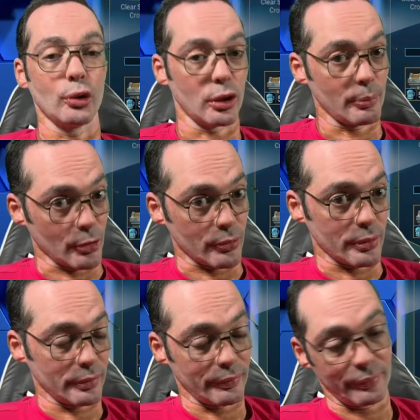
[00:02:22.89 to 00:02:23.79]
normal.
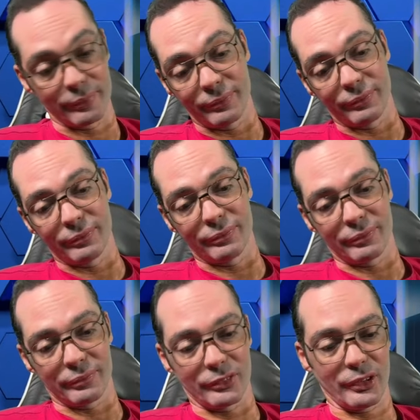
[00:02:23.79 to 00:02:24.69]

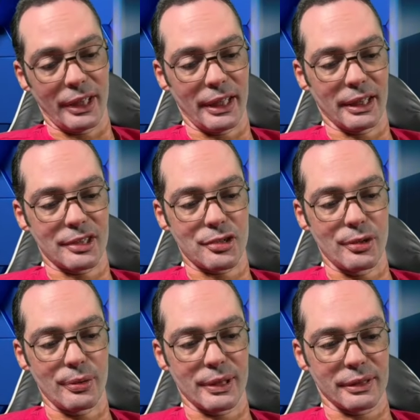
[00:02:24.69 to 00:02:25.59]
Okay, let's
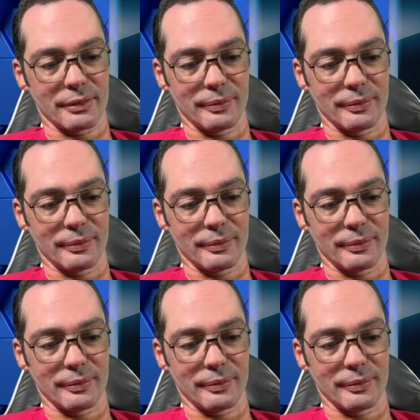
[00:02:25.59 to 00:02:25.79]
do it.